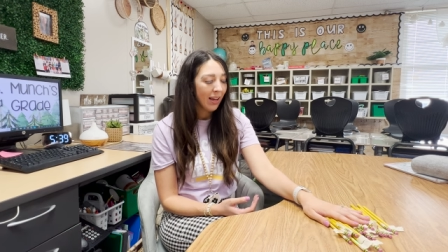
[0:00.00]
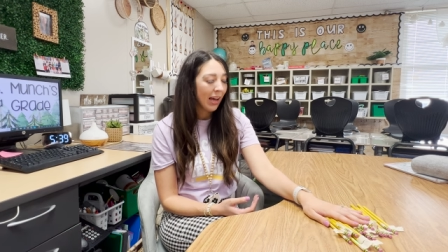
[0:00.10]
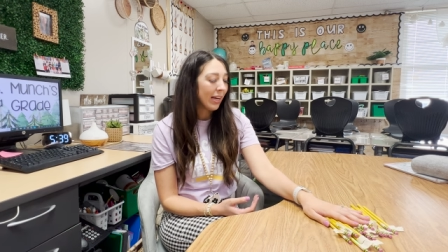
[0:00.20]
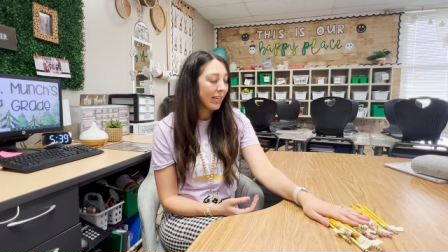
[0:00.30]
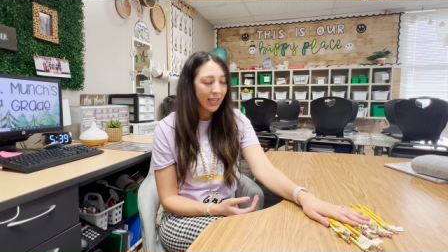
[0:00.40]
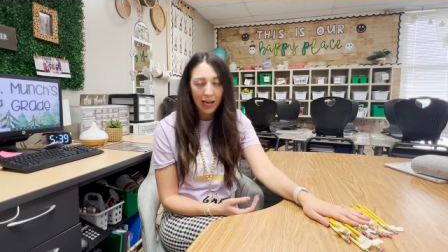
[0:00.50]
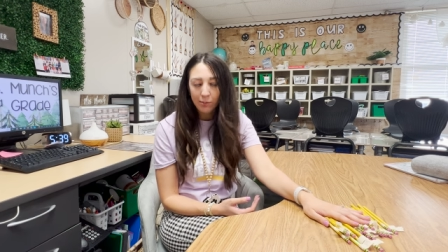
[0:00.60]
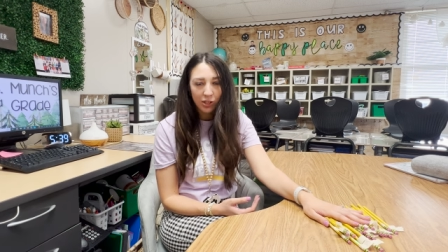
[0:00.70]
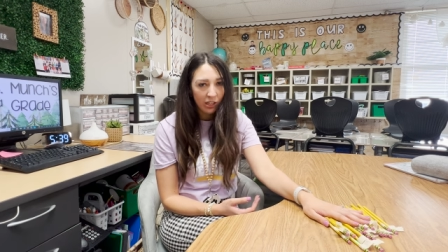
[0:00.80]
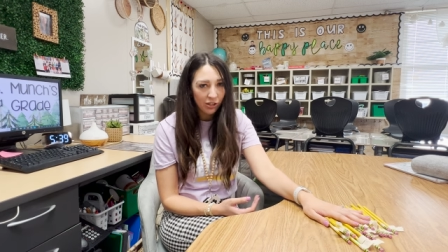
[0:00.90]
a game
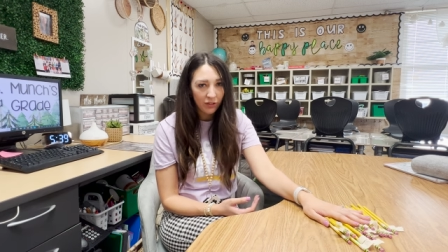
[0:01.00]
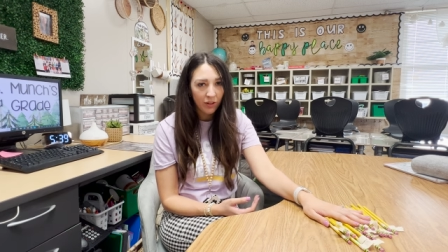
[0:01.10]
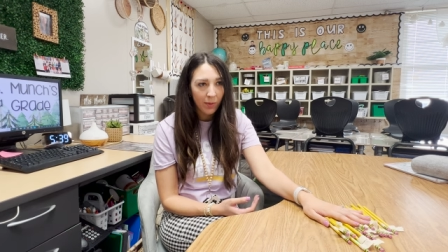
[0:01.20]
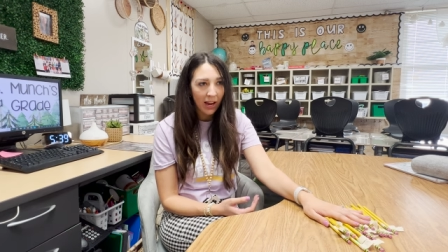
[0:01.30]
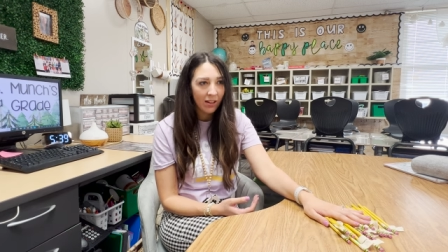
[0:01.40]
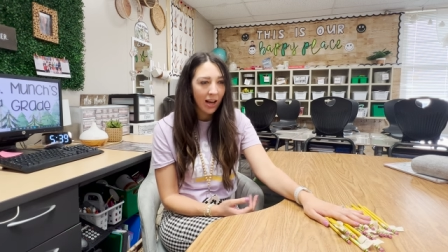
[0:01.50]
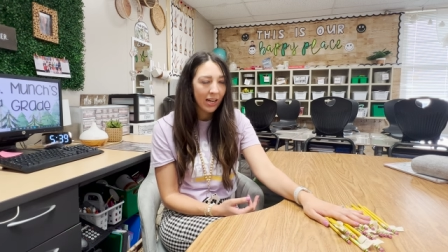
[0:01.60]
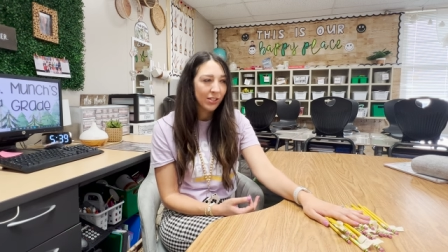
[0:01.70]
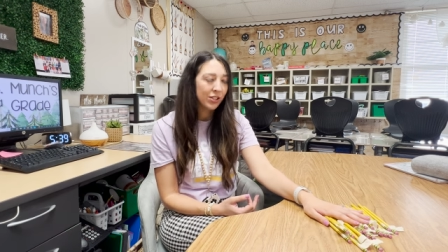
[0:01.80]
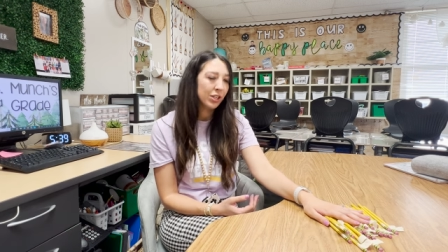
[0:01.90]
changer for my
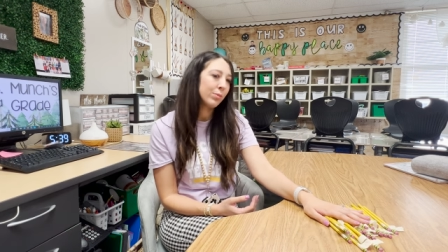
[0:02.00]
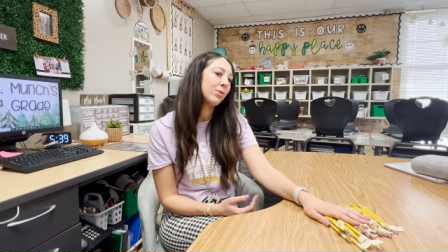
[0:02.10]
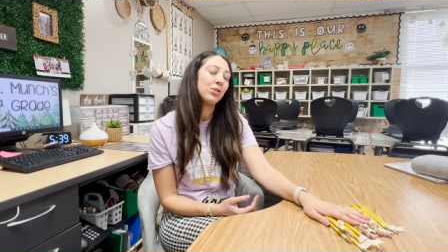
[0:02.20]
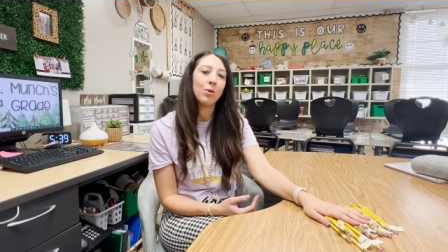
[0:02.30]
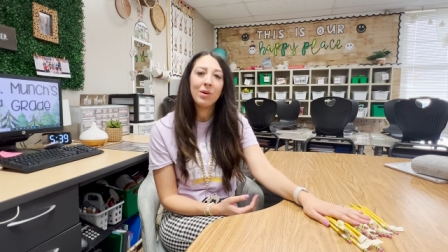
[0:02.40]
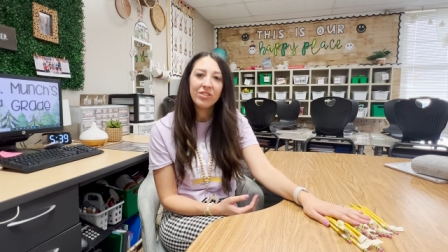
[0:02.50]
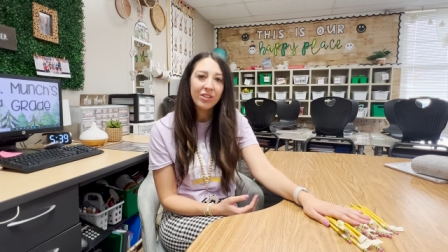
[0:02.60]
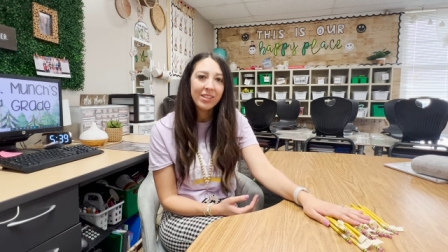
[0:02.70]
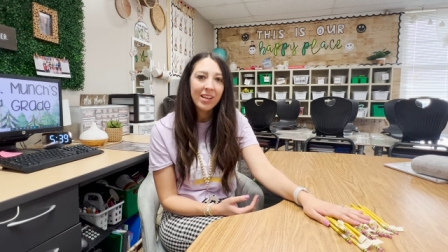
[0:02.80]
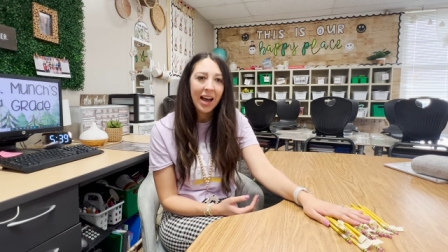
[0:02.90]
classroom, so much
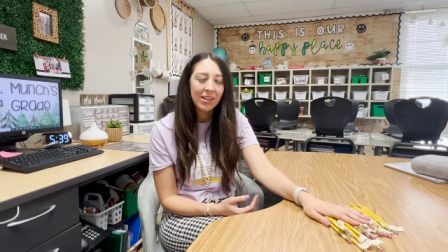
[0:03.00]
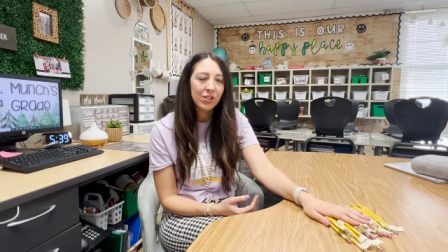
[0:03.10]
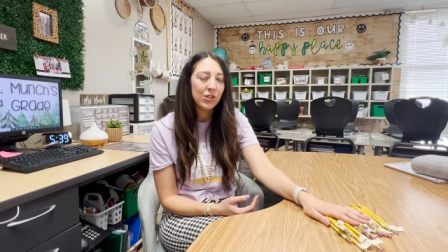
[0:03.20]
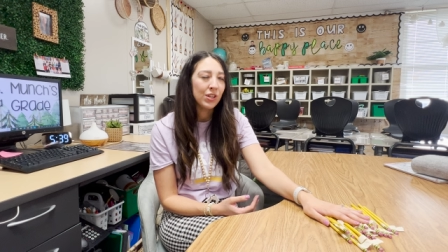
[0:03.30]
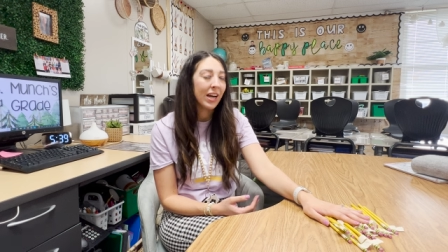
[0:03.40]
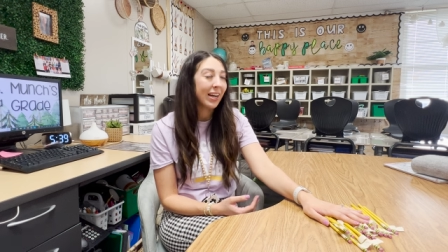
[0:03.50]
less hassle.